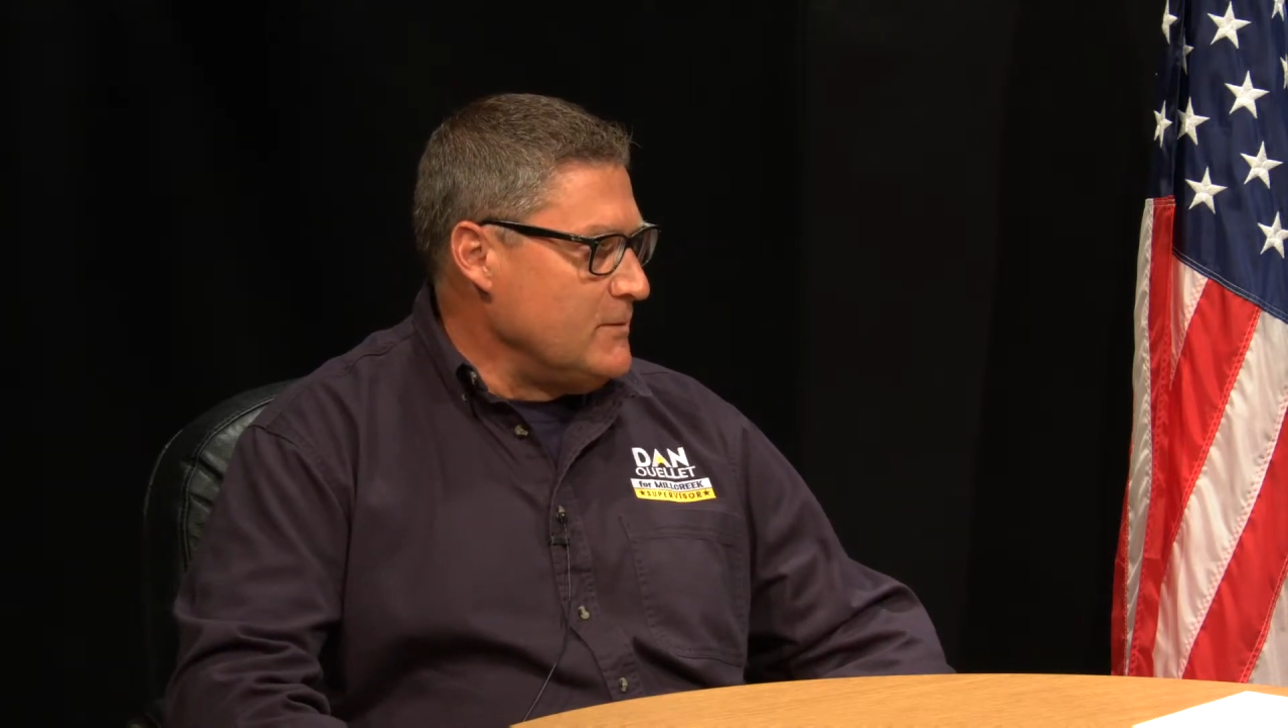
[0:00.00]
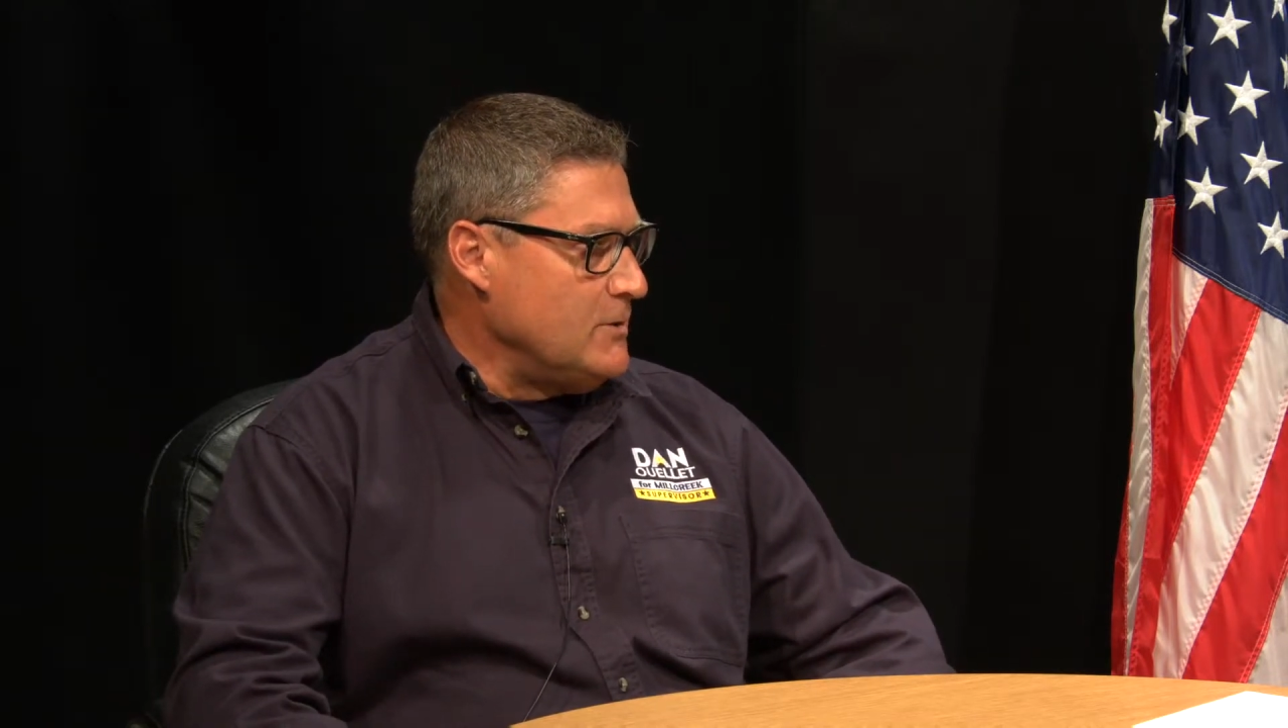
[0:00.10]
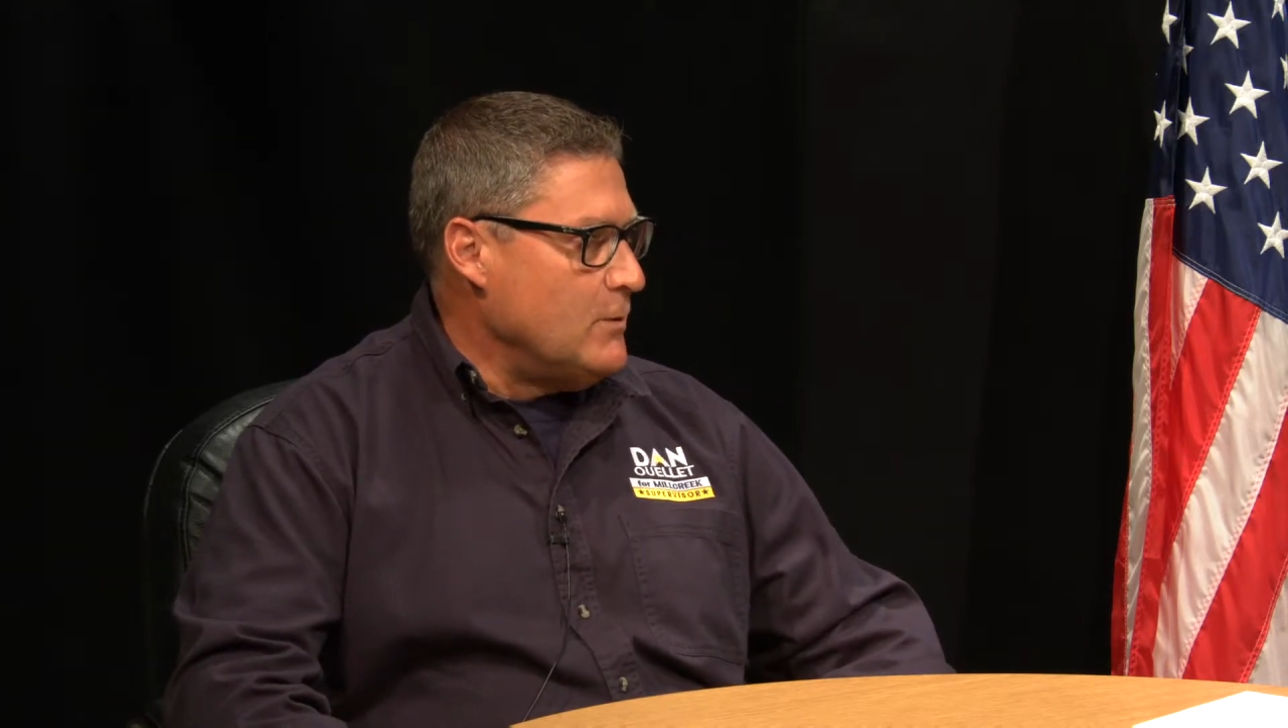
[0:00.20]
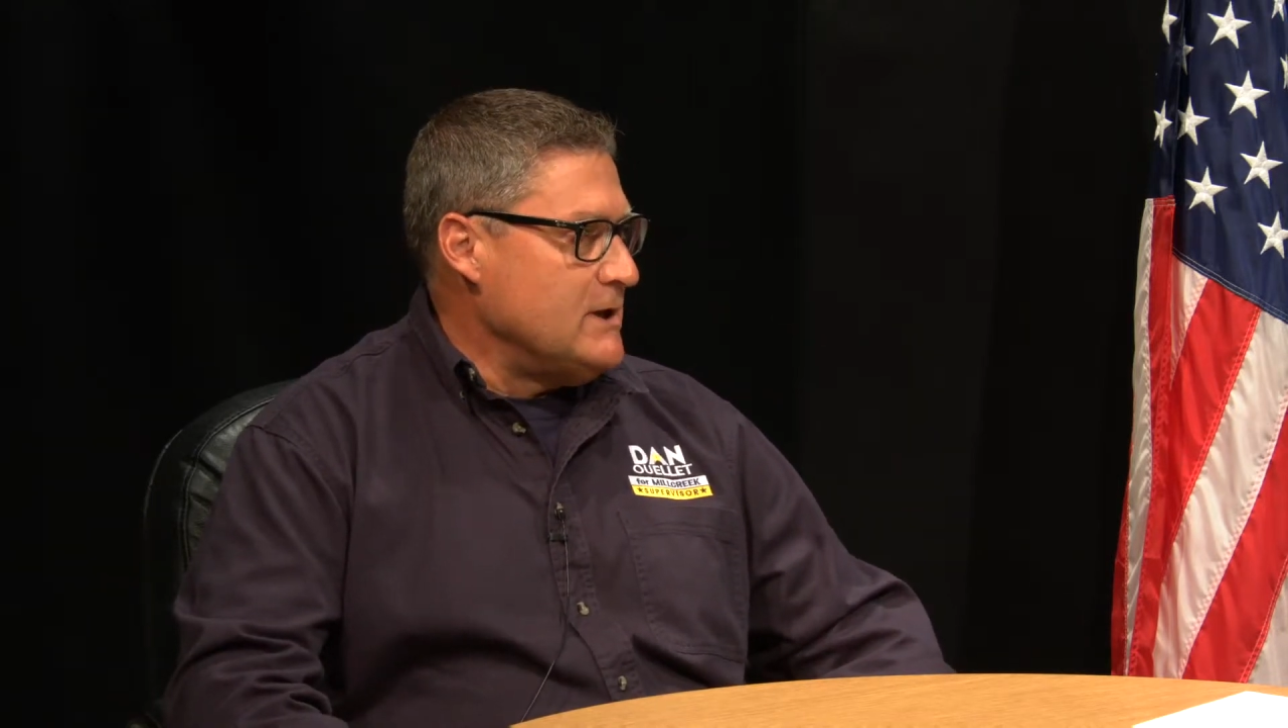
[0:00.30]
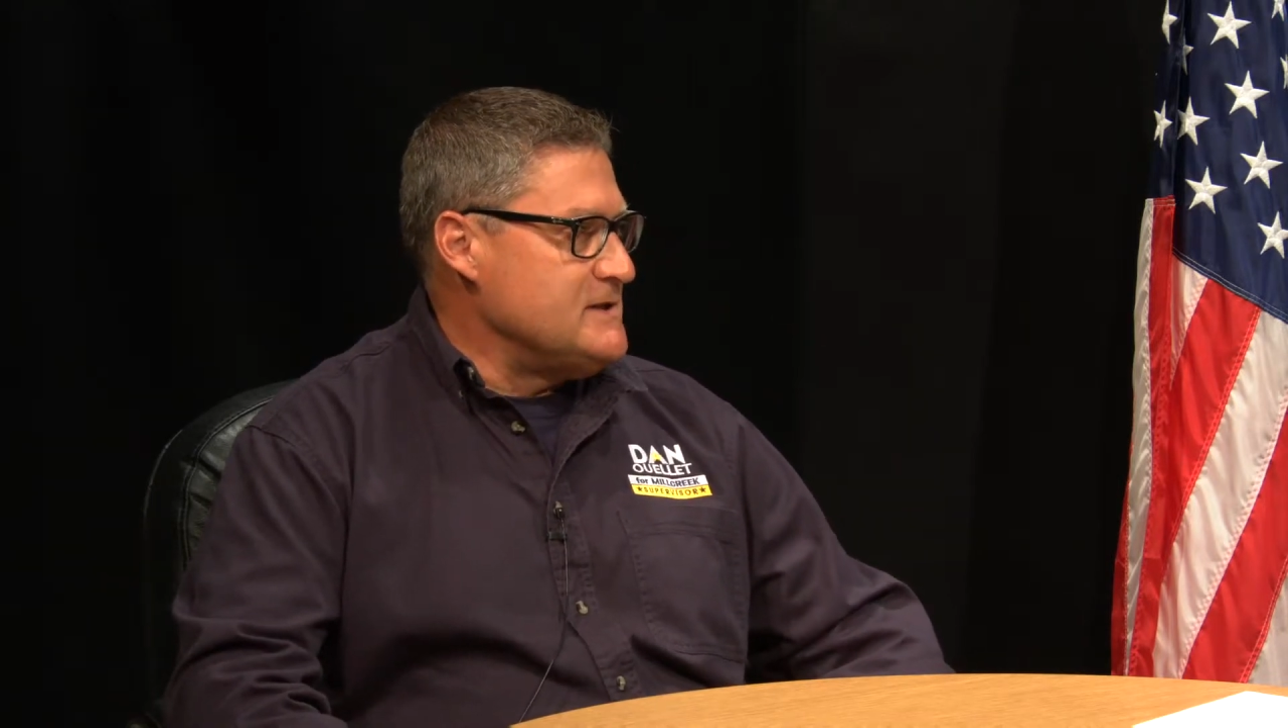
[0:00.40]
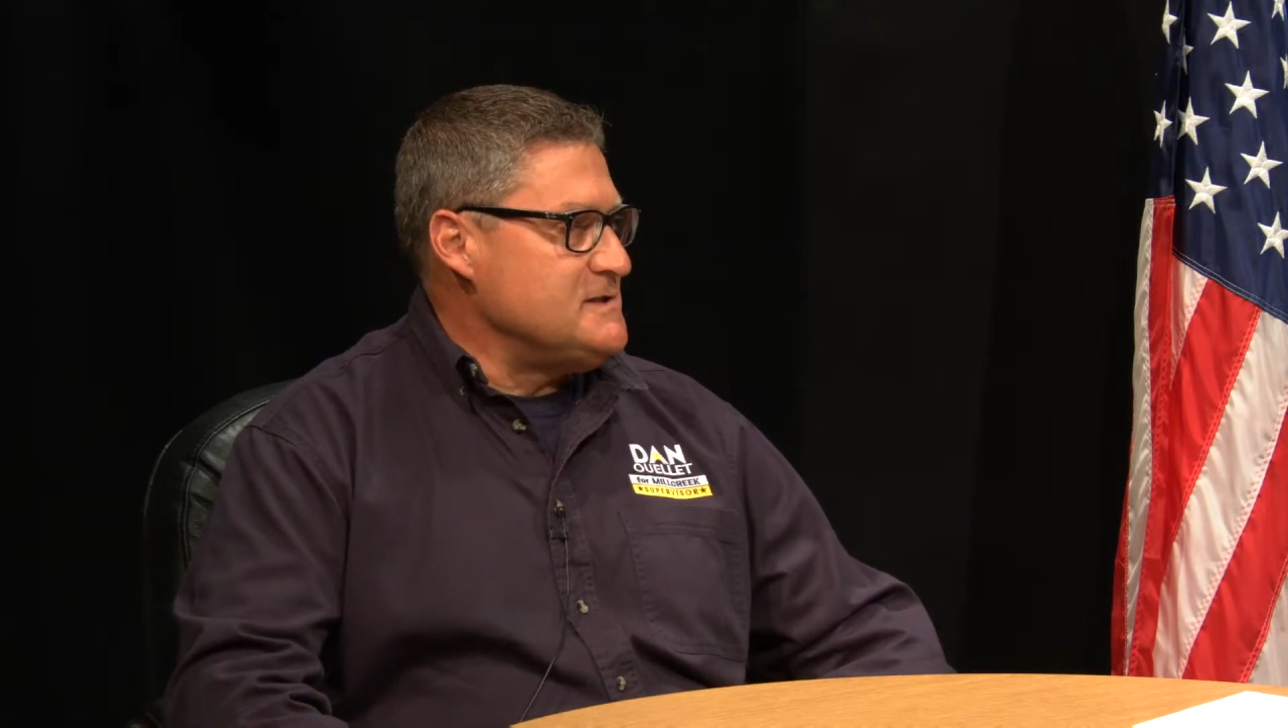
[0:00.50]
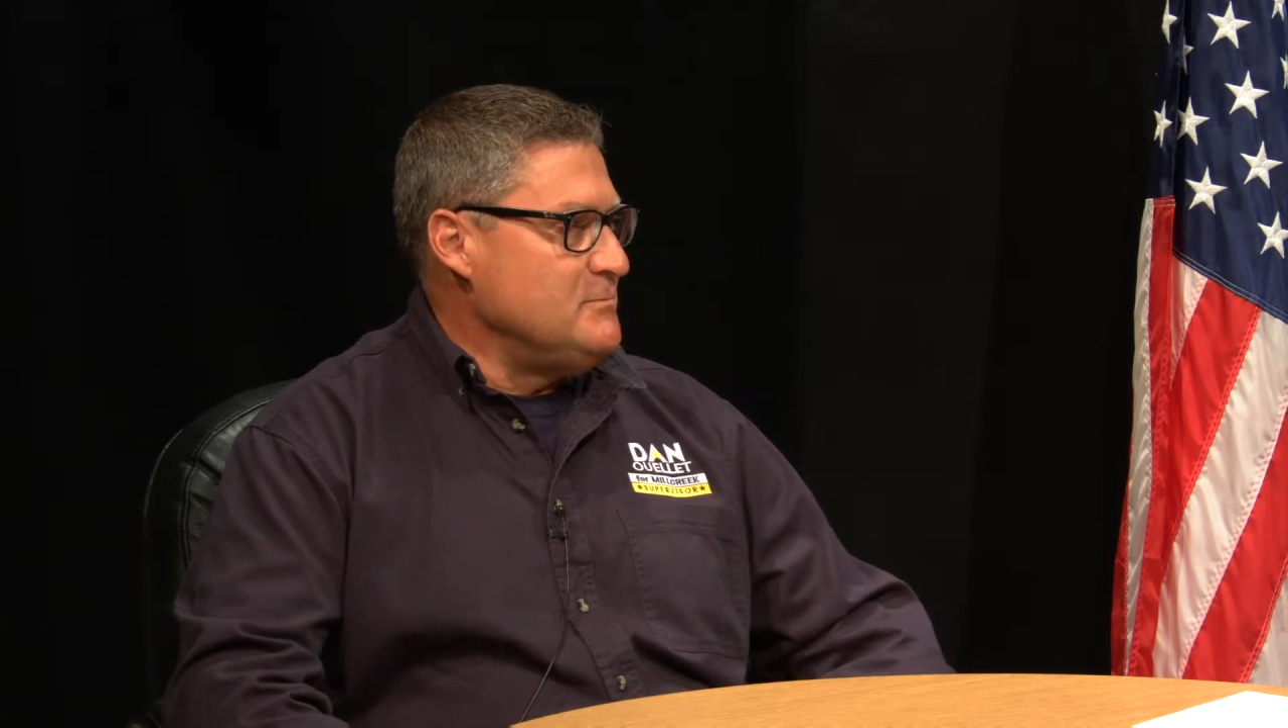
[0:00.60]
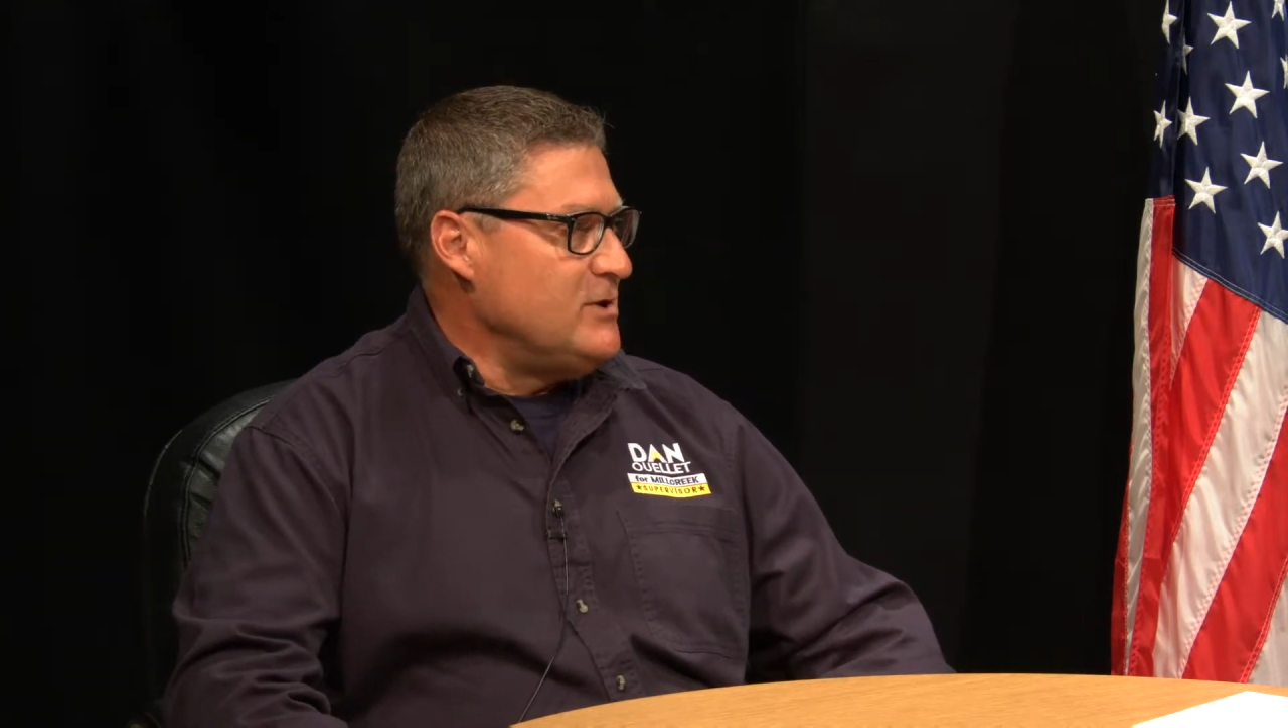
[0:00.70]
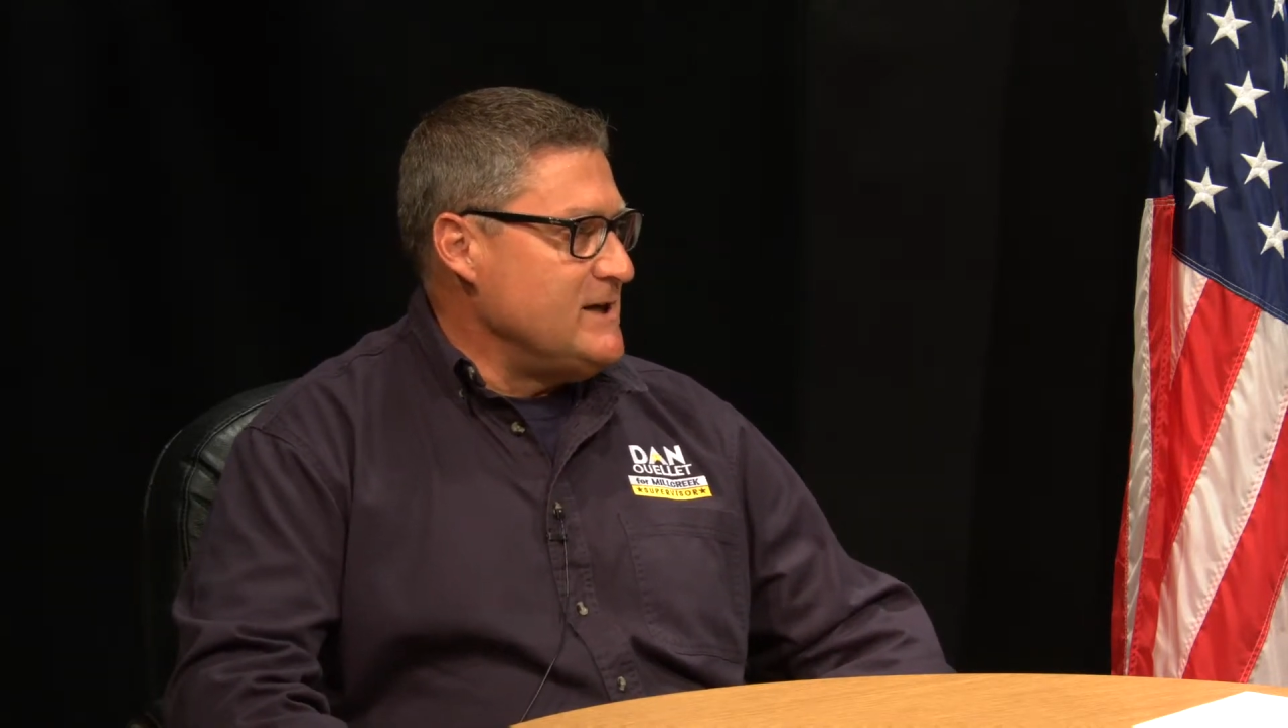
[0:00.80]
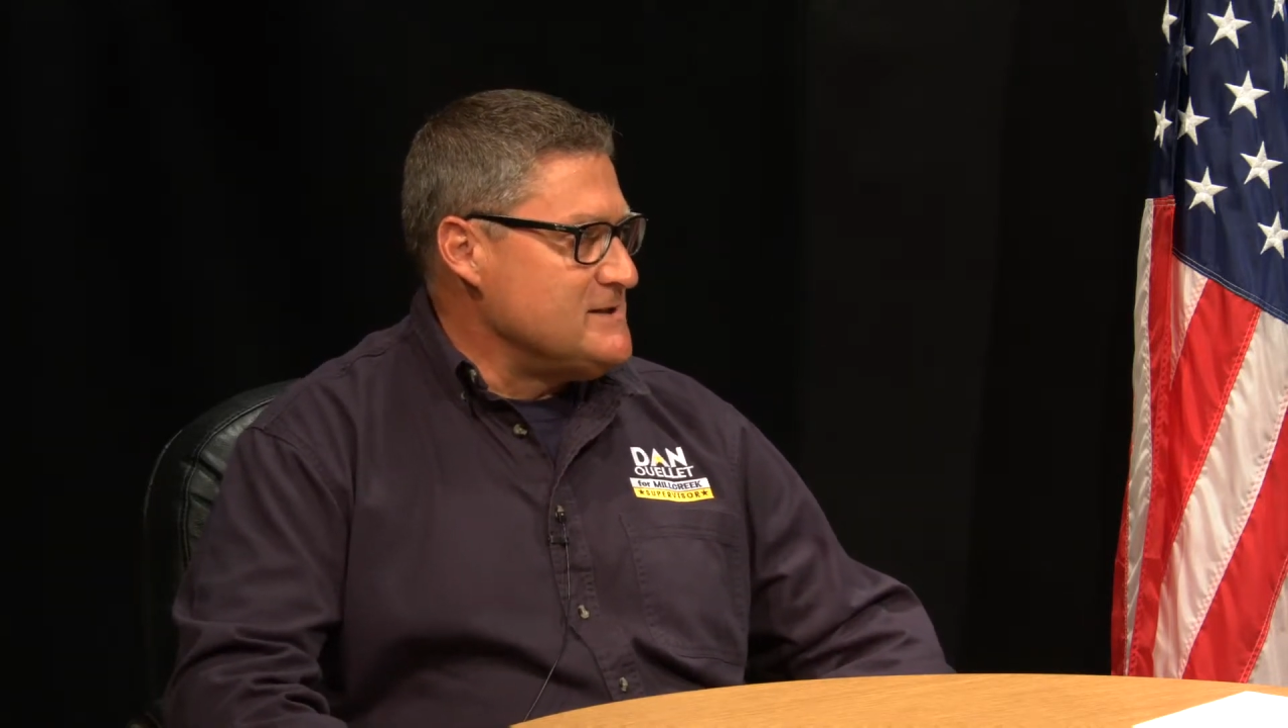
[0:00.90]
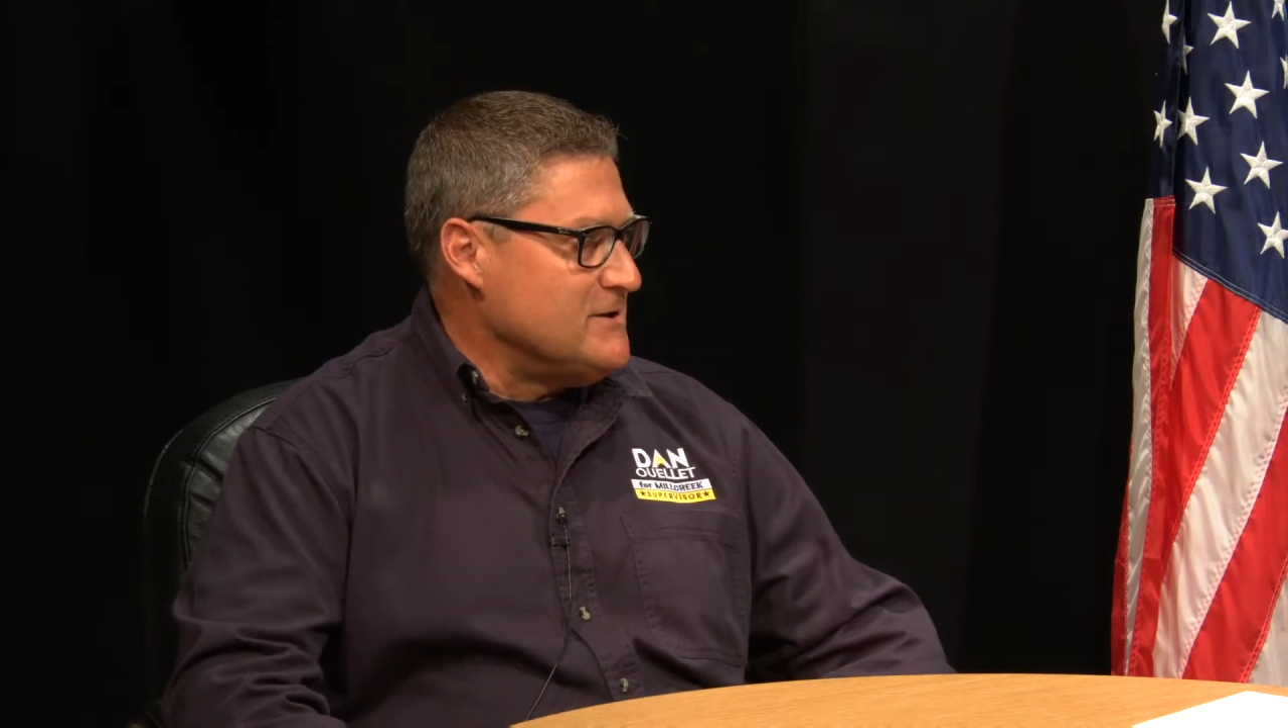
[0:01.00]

while it's in place